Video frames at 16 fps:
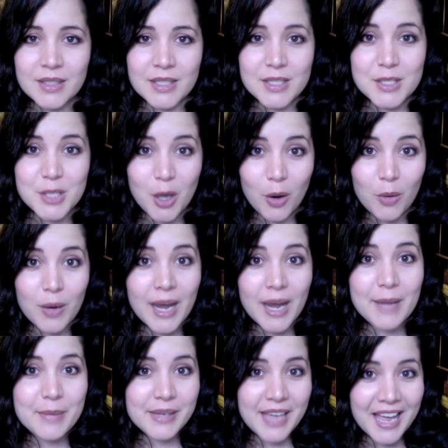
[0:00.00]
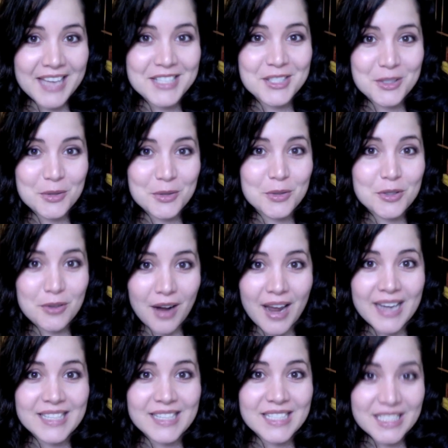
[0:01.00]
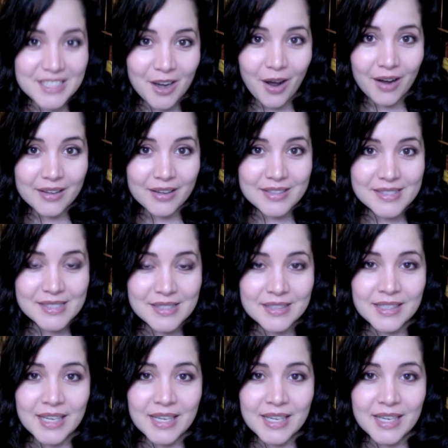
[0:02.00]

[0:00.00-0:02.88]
So I began to try detox.